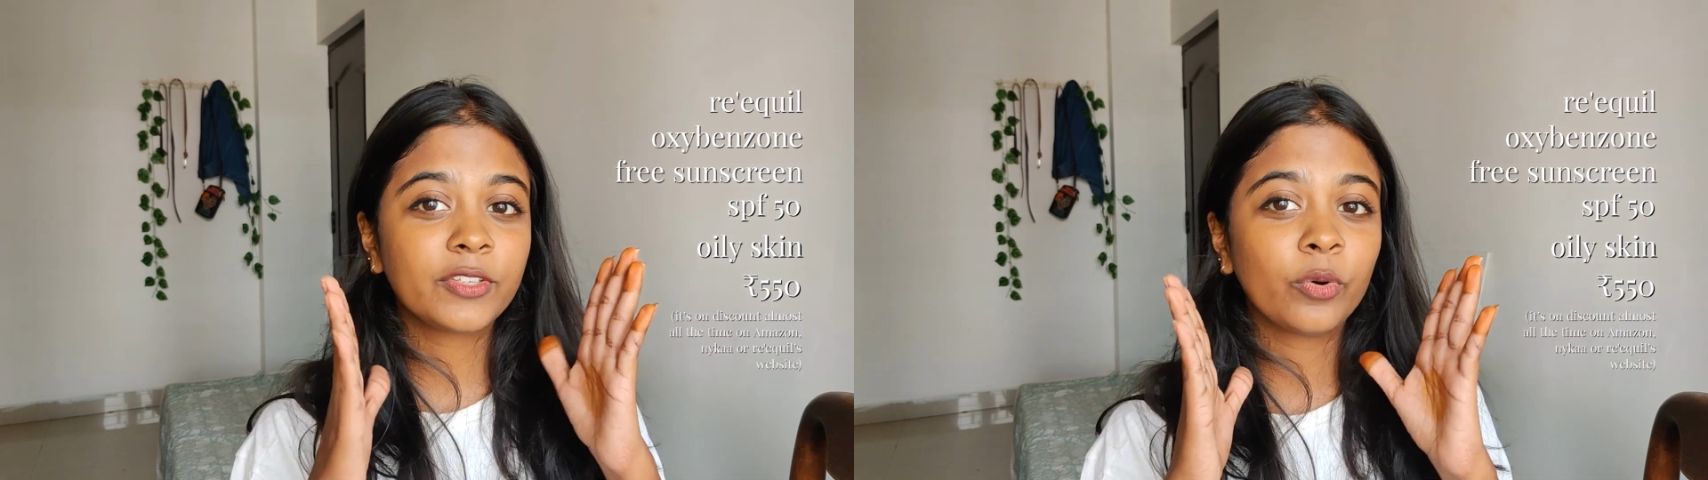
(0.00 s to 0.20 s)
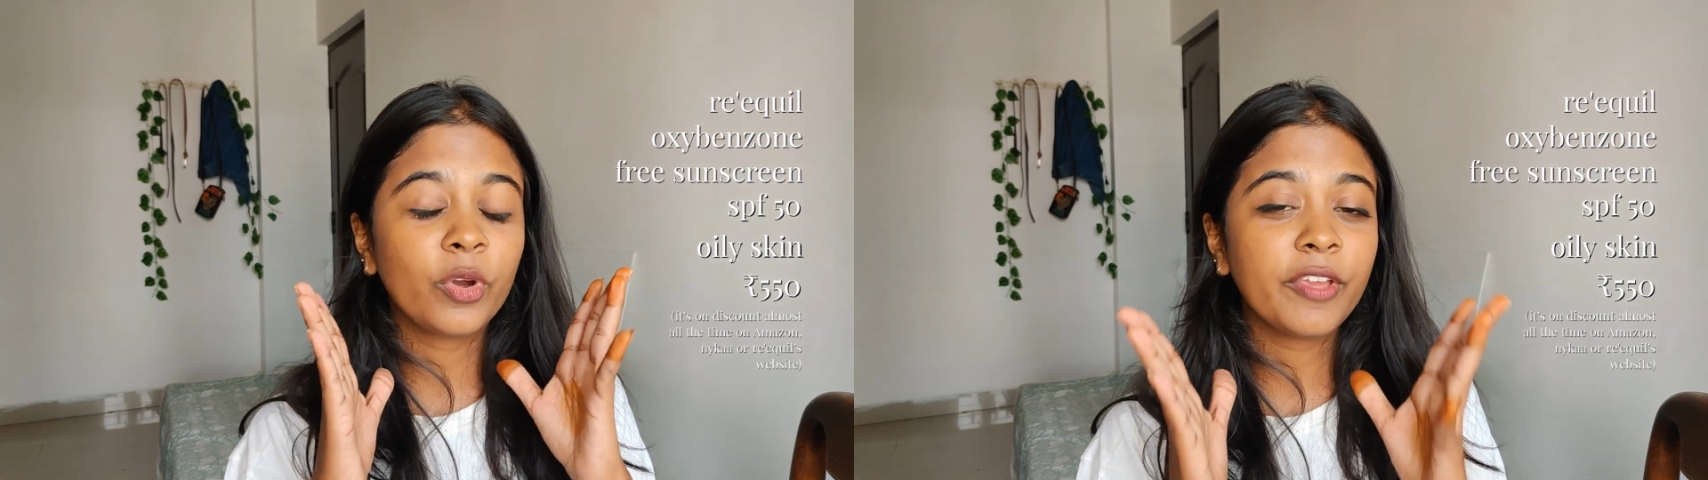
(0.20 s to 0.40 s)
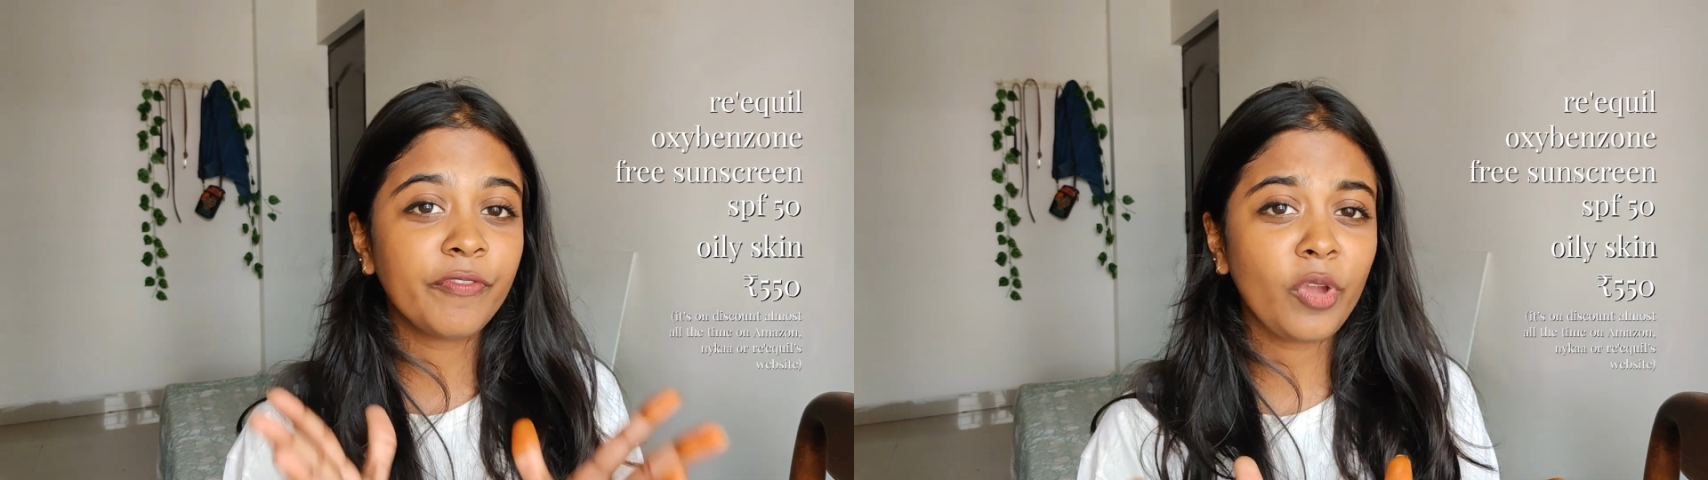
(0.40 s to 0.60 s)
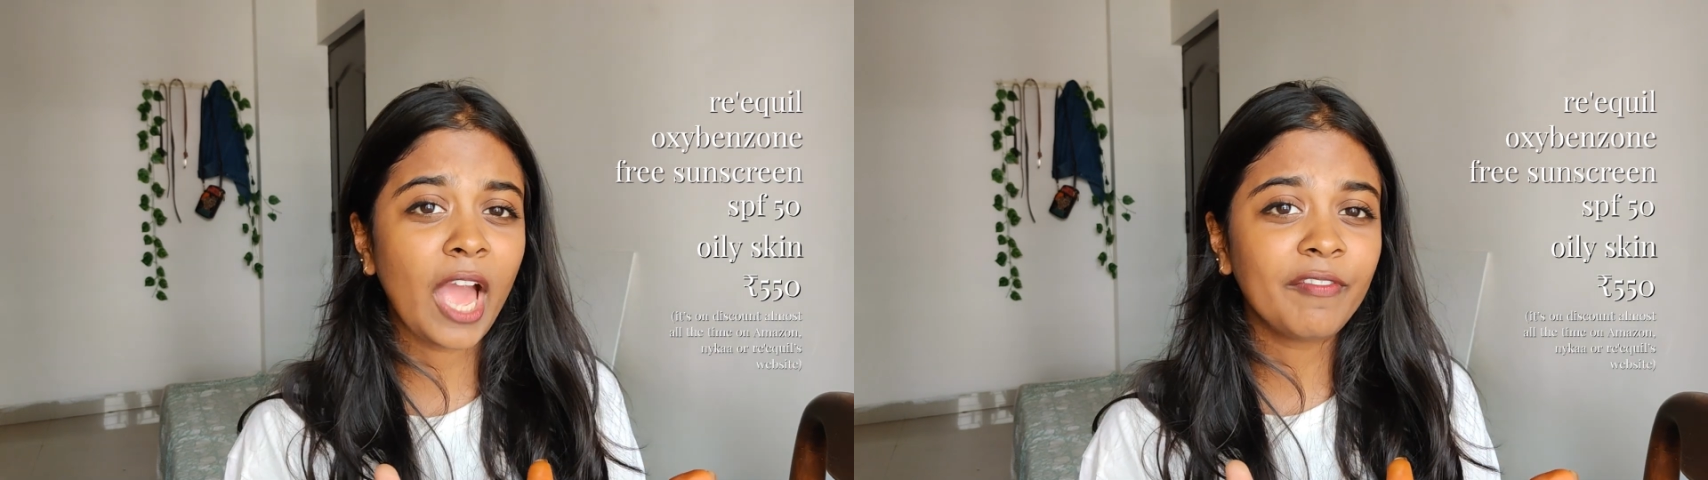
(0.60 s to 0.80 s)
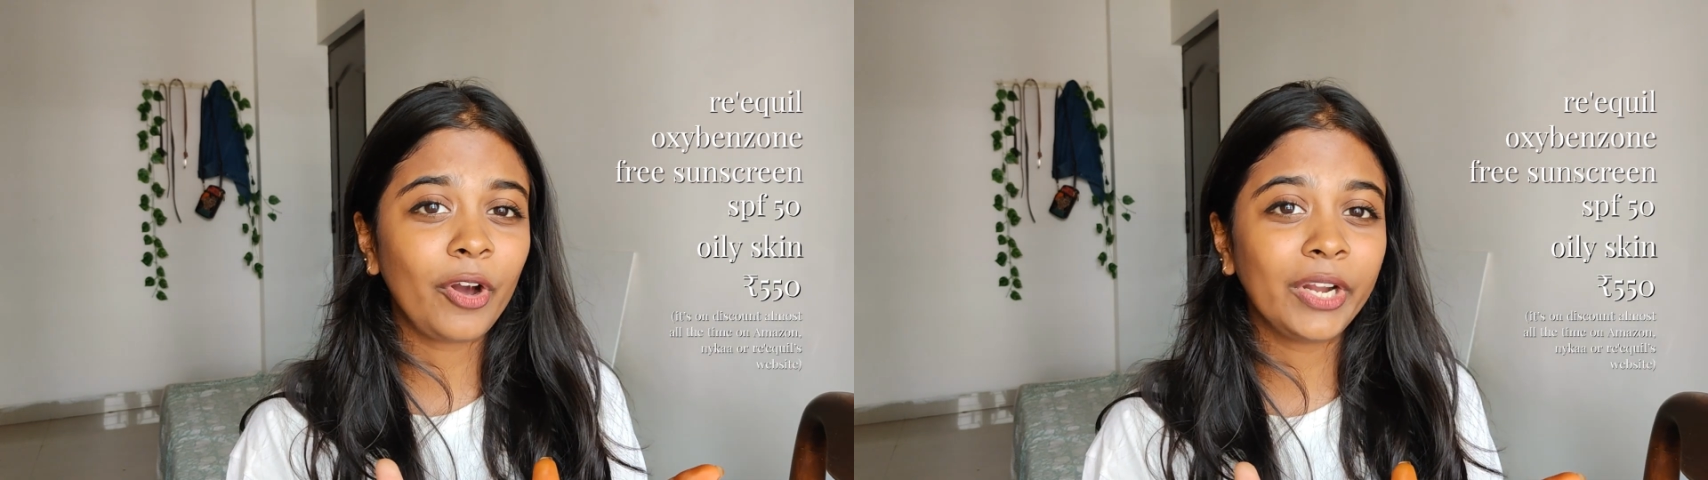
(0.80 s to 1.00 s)
So if you
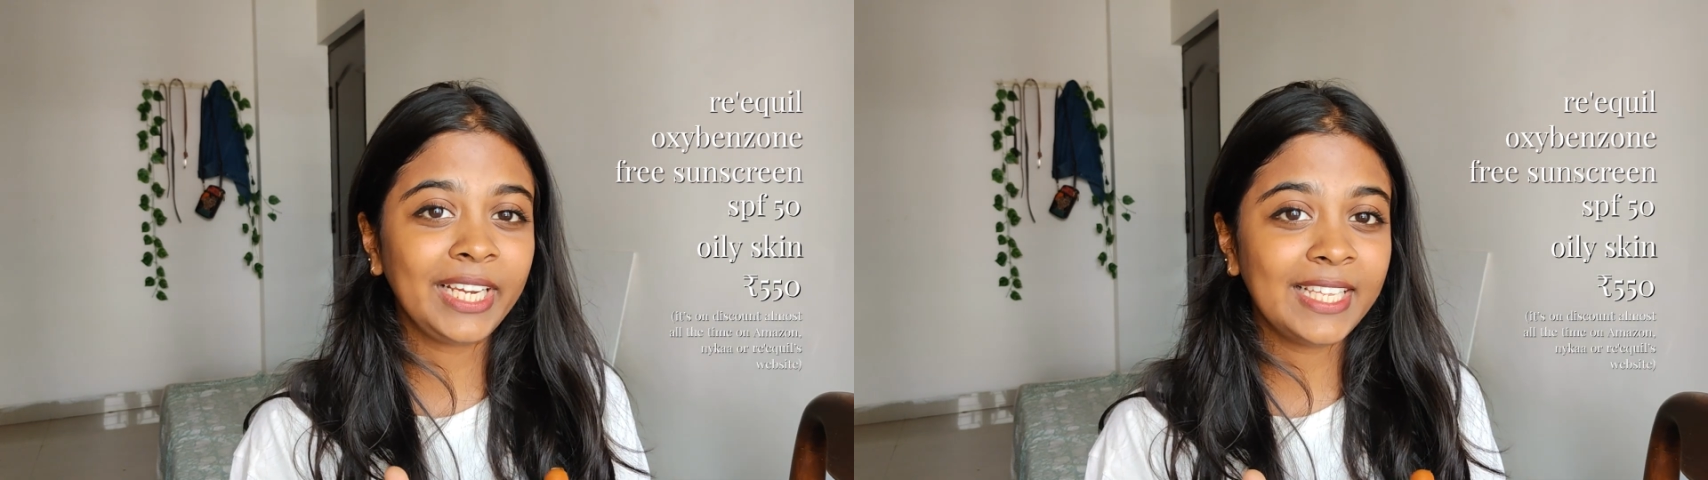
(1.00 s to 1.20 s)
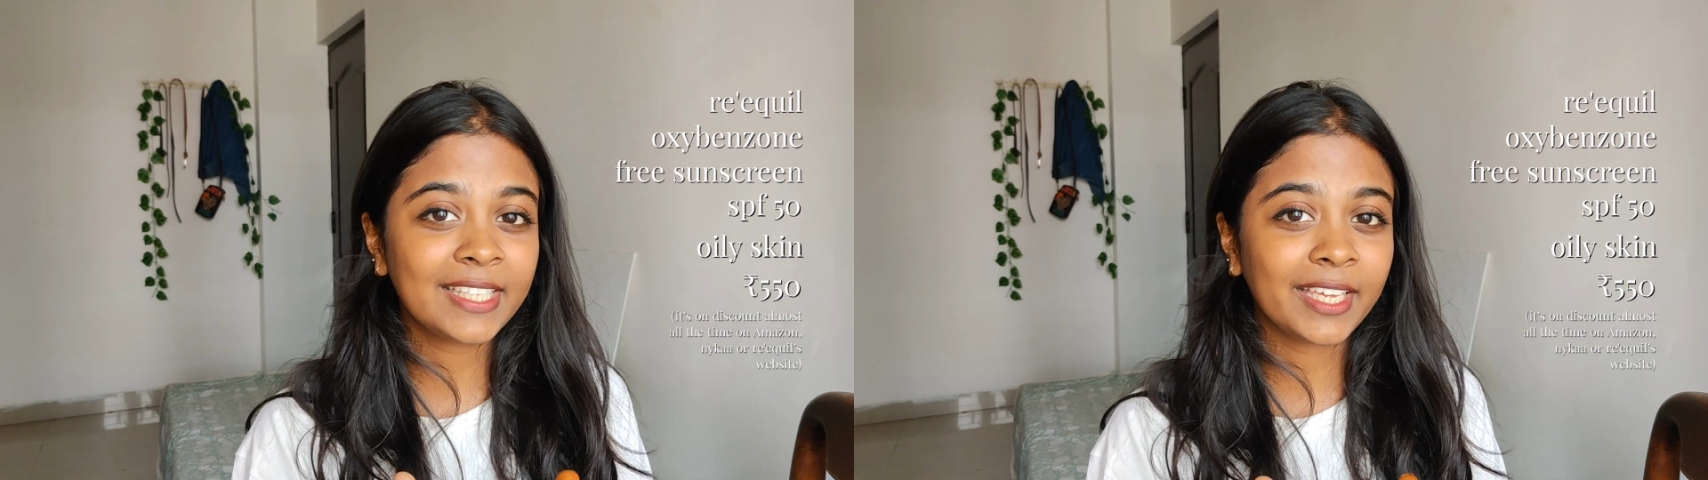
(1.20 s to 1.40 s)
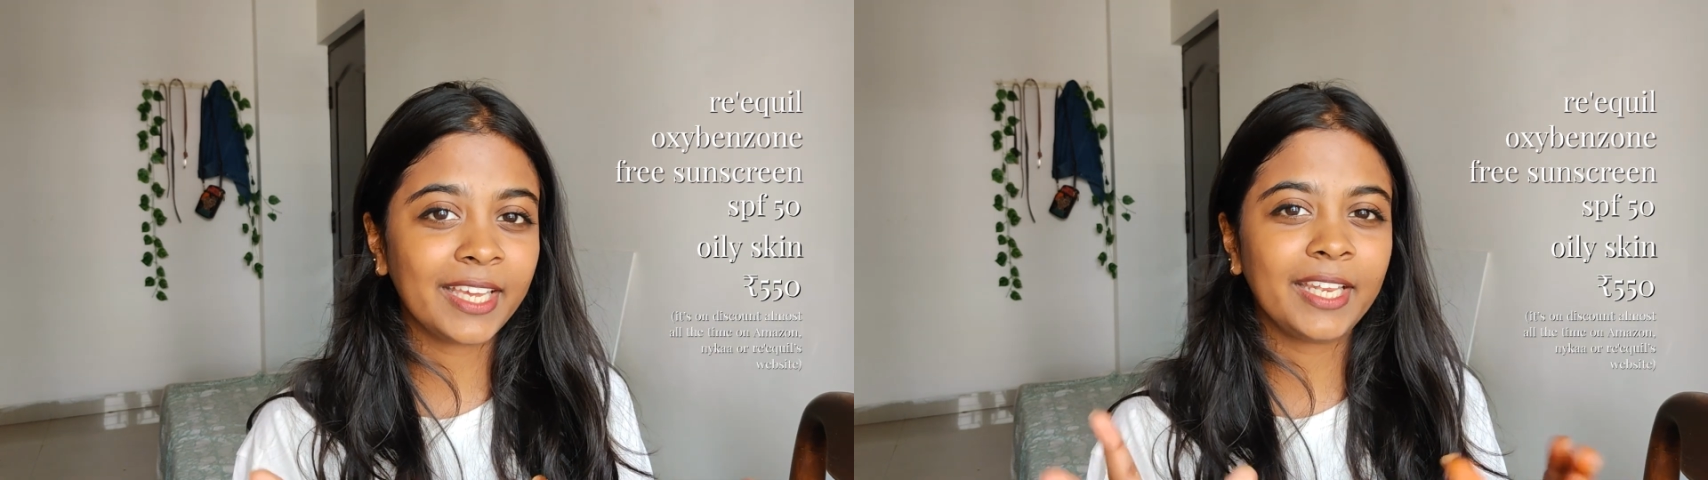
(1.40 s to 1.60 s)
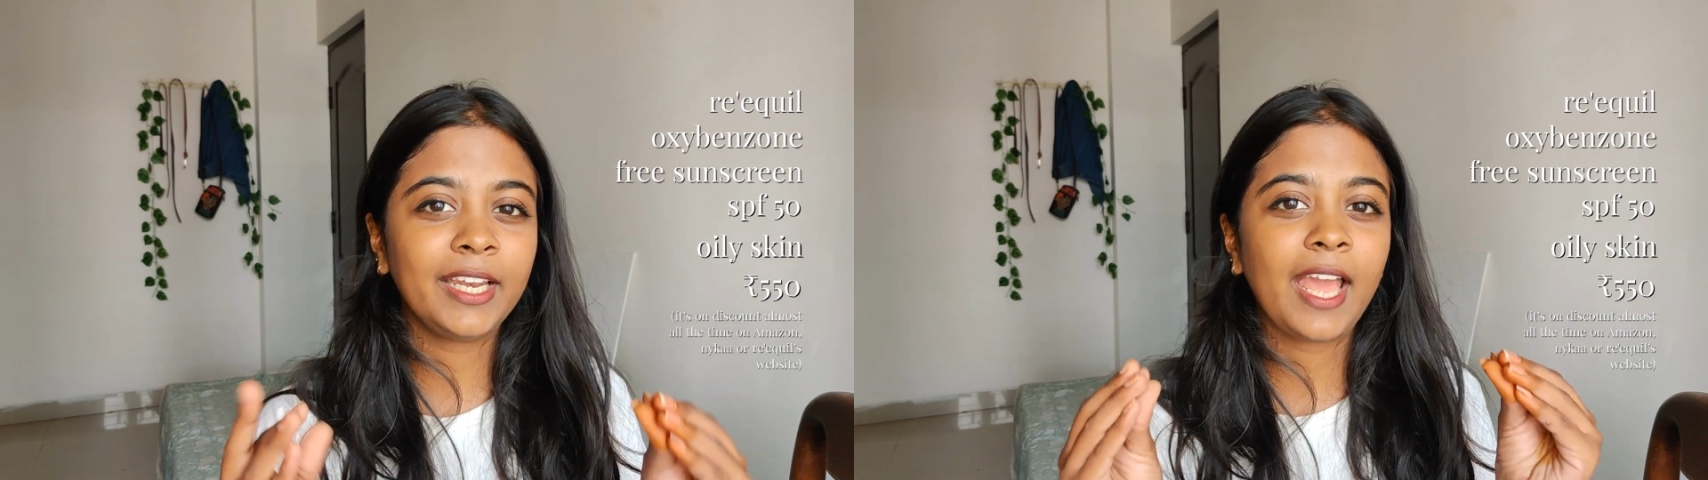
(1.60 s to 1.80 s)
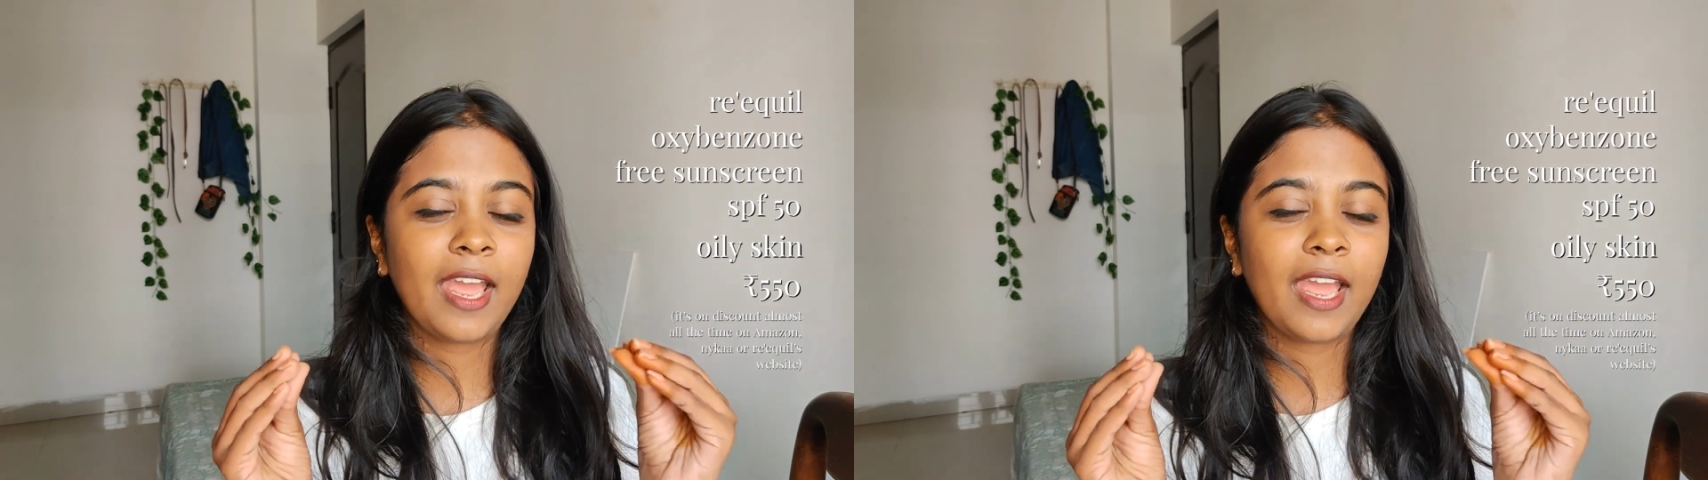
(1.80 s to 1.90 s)
have oily skin